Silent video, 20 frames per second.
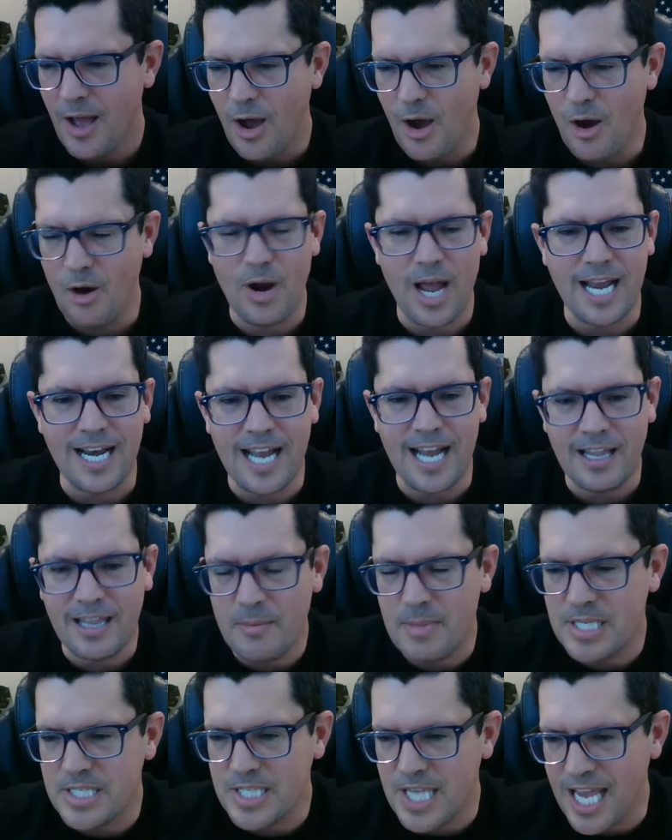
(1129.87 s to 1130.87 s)
All right, now
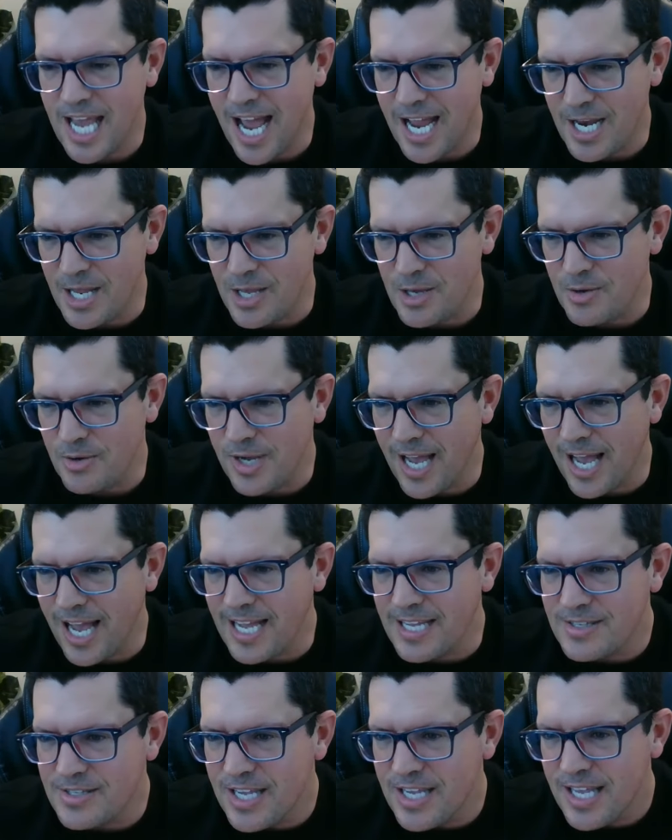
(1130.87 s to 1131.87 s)
let me say hi to you
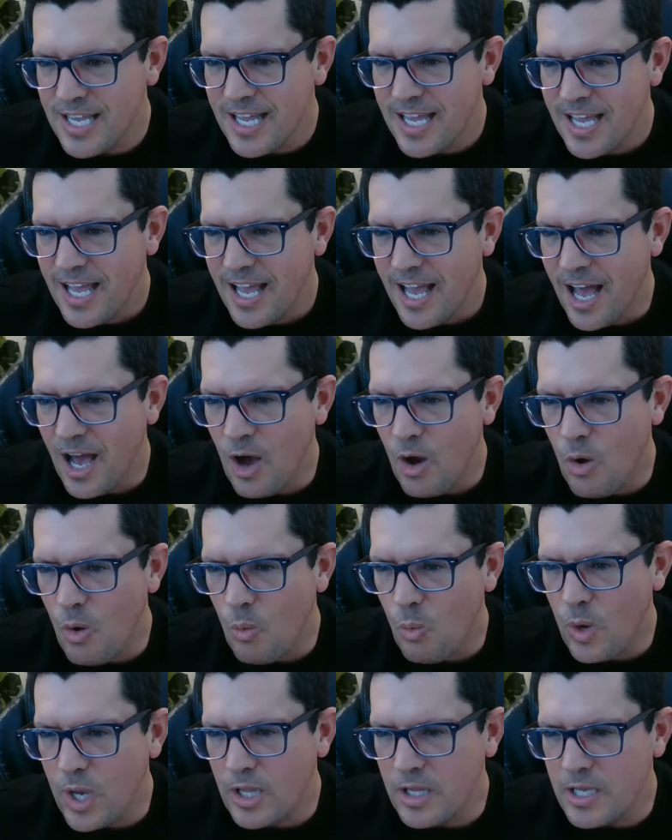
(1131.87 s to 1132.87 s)
guys. Uh,
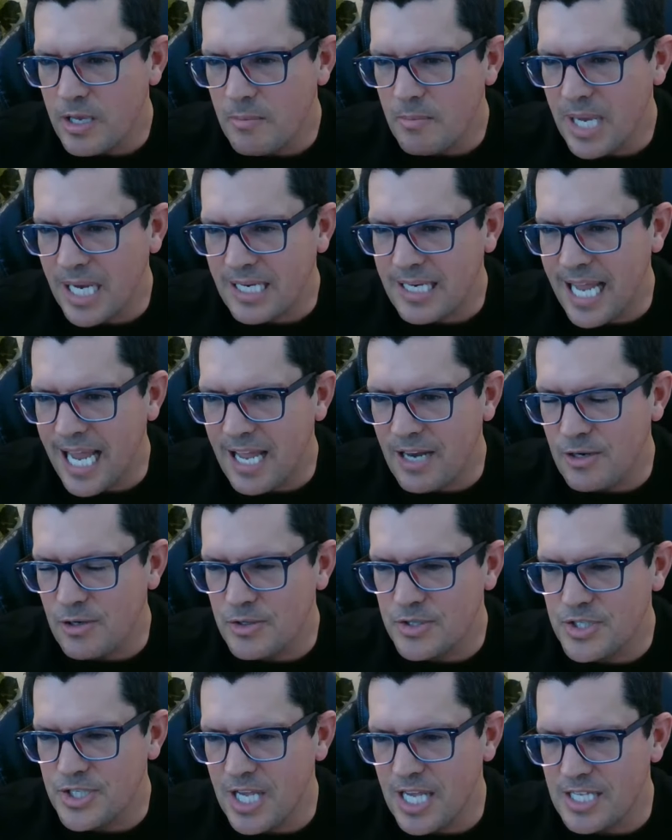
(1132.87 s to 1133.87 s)
William
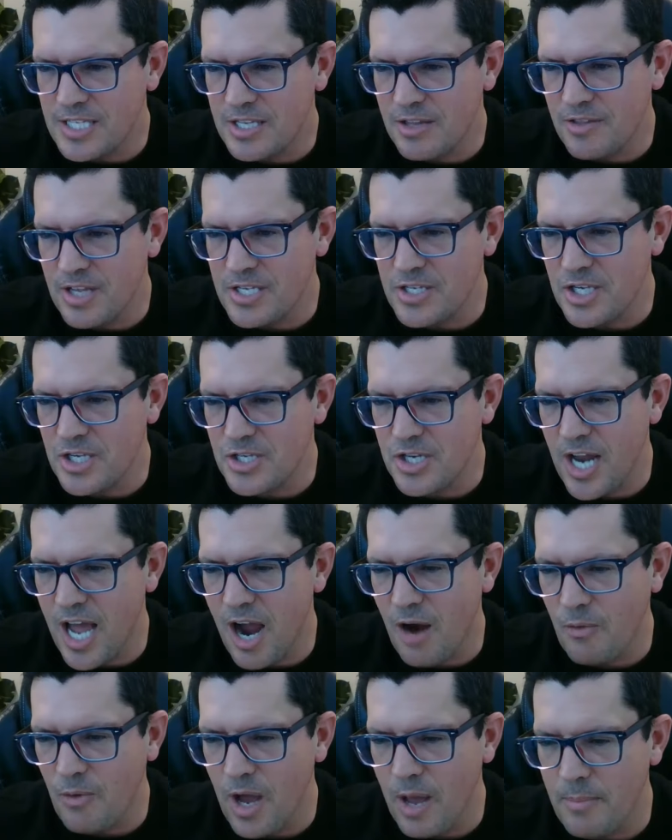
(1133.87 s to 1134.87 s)
McDaniel says, This is
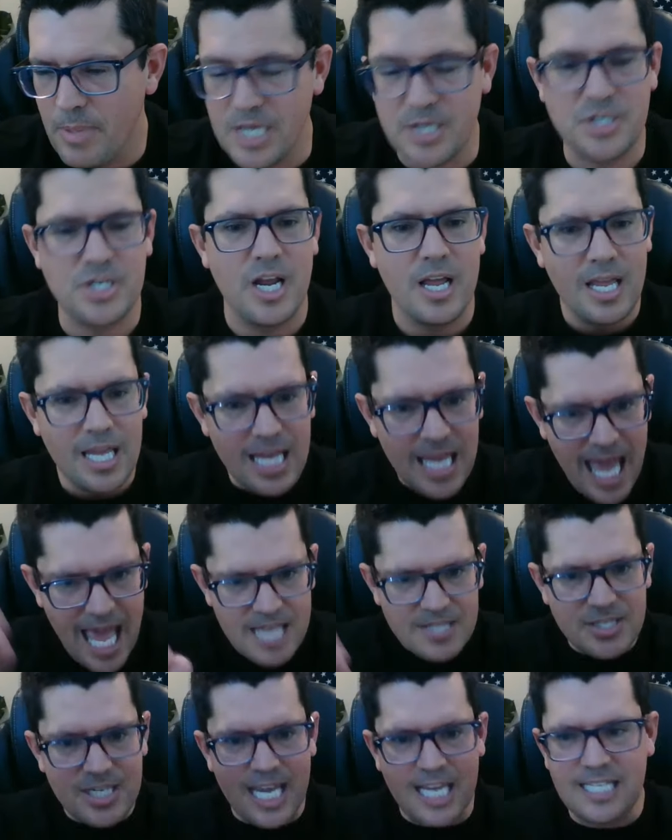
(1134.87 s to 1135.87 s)
not rubbish.
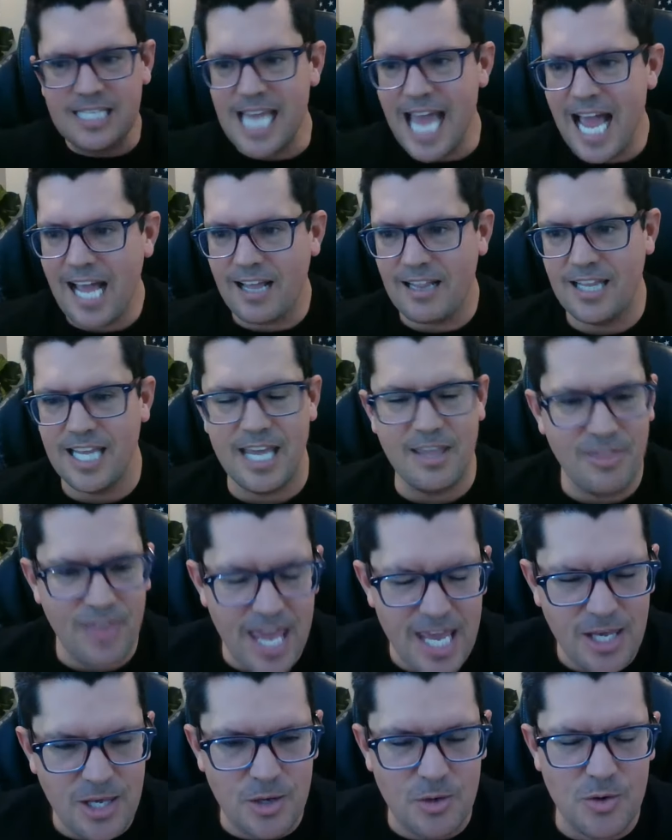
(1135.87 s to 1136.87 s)
Yes, exactly.
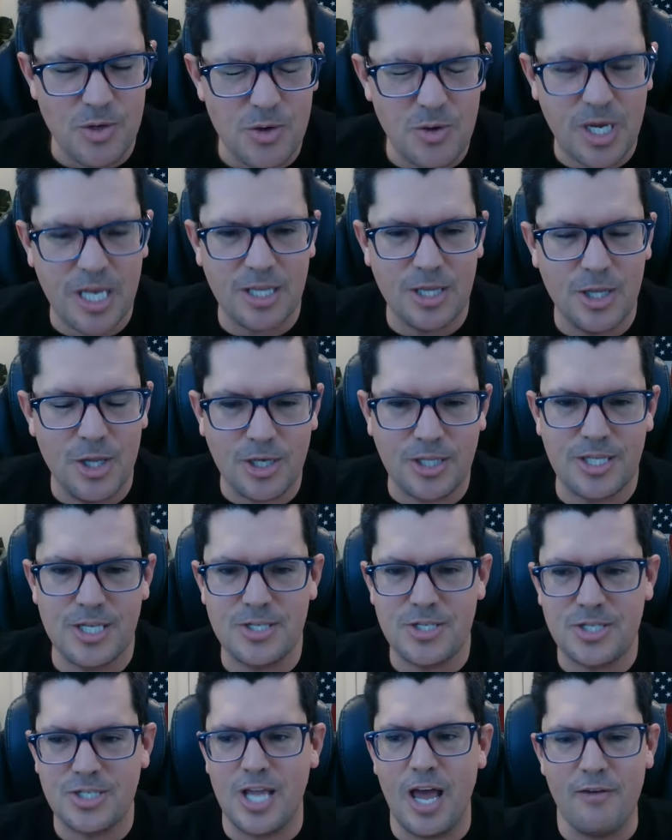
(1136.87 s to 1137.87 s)
Thank you. You can look
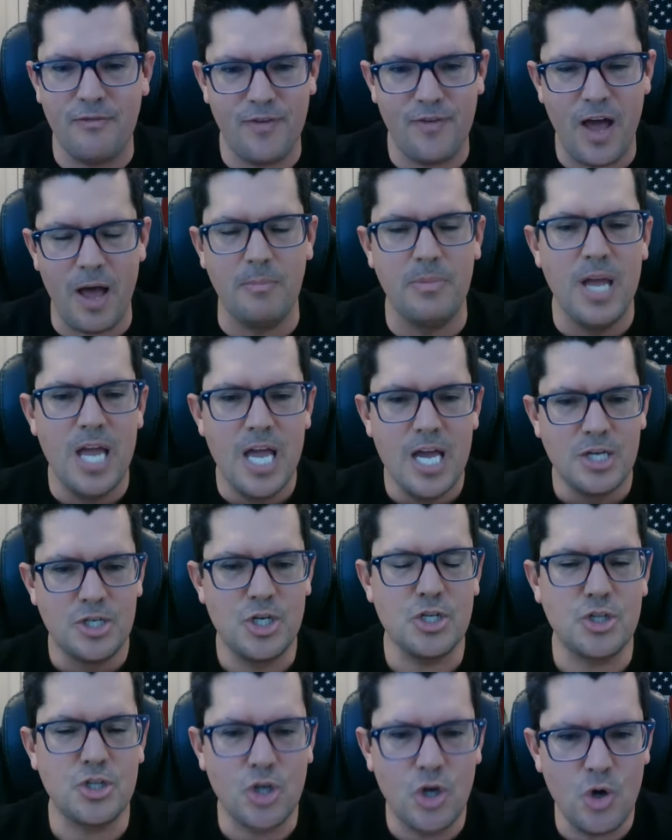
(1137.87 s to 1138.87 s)
this stuff up.
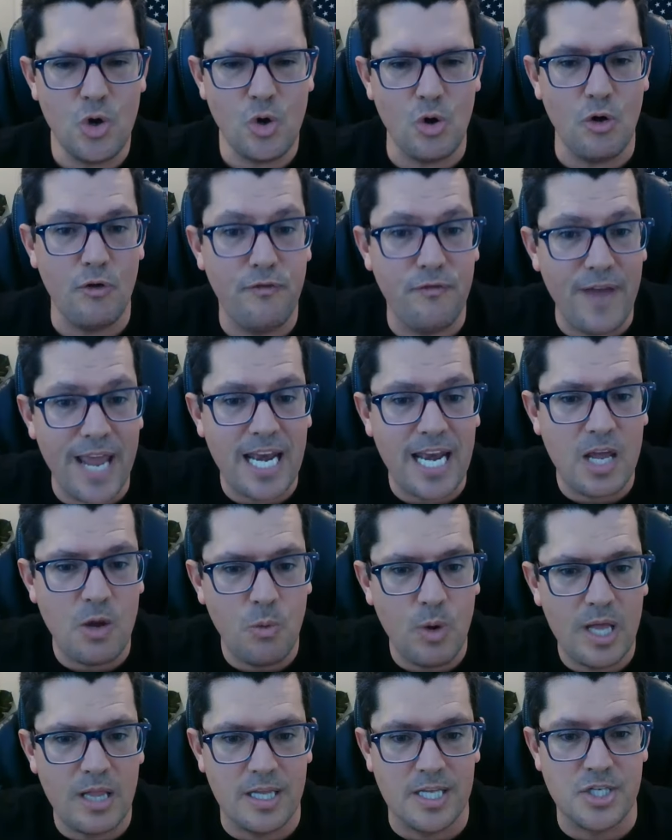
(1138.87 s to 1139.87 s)
Just Google Fani
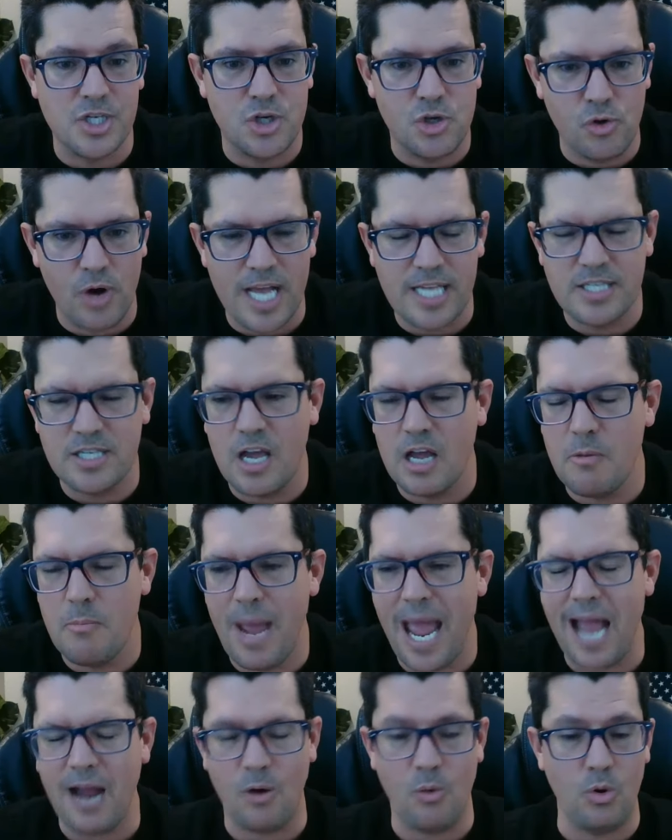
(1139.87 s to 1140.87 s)
Willis dress on
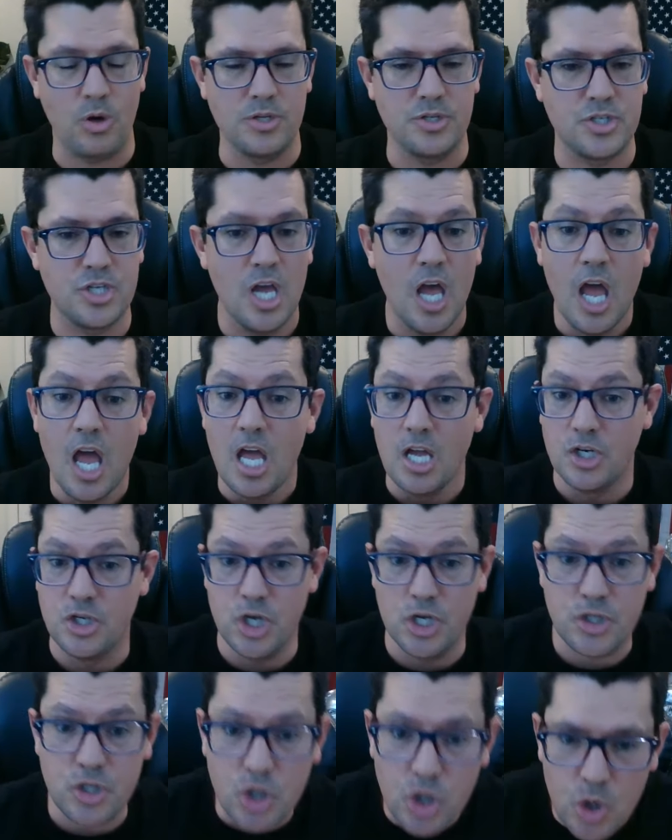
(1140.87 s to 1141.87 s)
backwards.
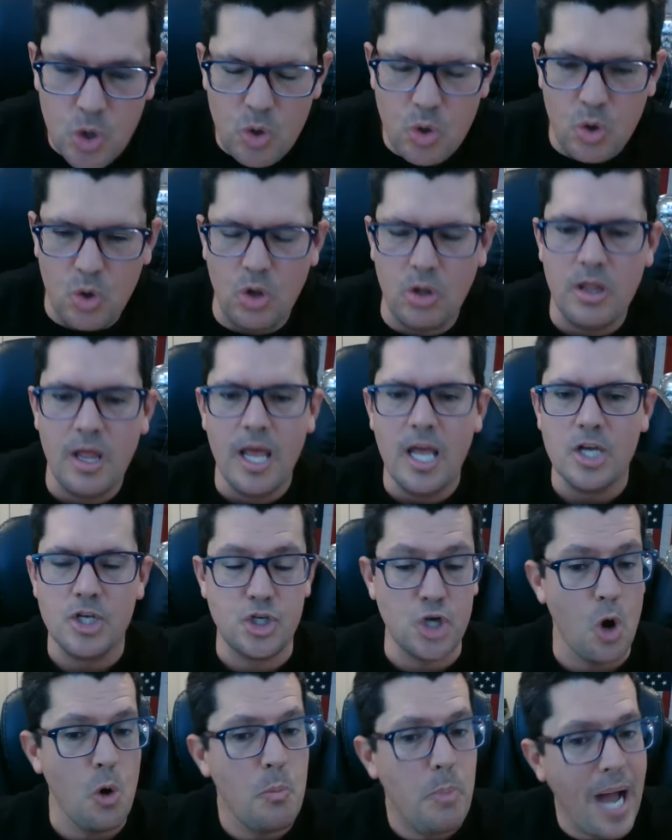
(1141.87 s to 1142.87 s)
Just Google
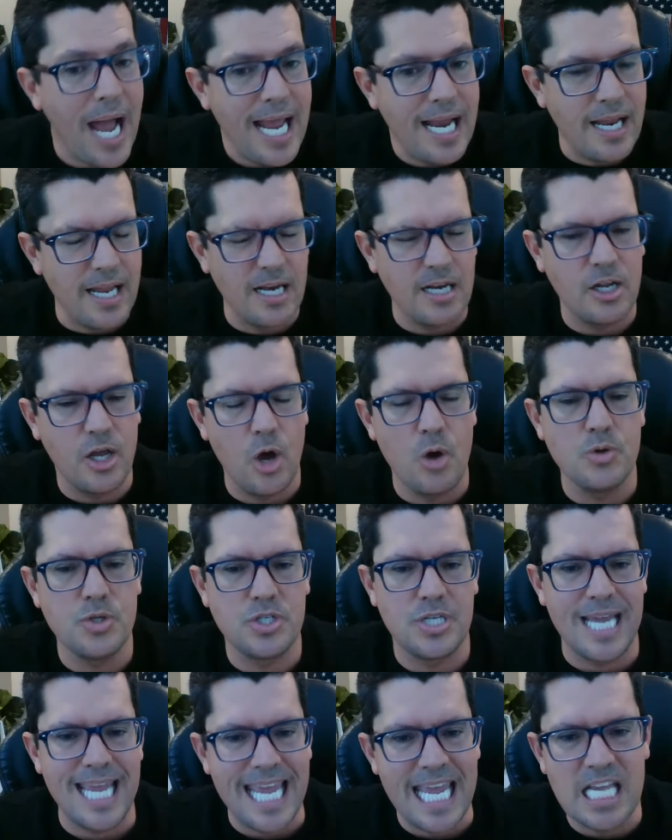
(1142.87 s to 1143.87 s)
Joe Biden
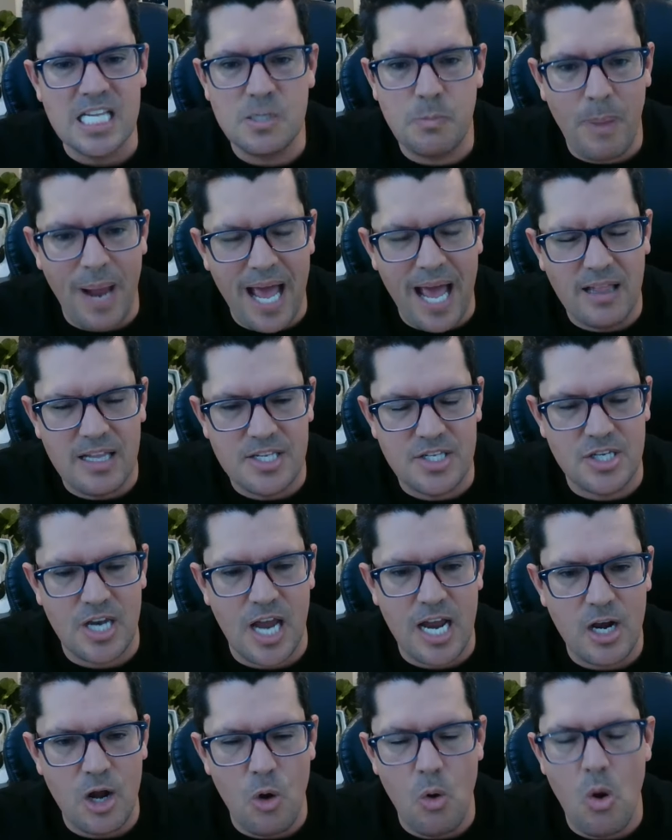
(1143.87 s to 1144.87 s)
goes to East
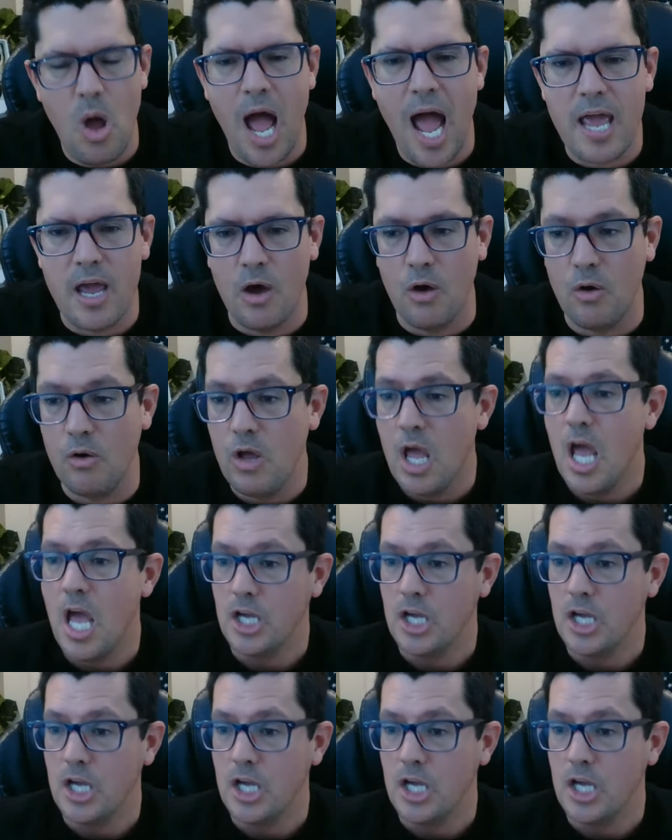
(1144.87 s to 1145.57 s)
Palestine, Ohio.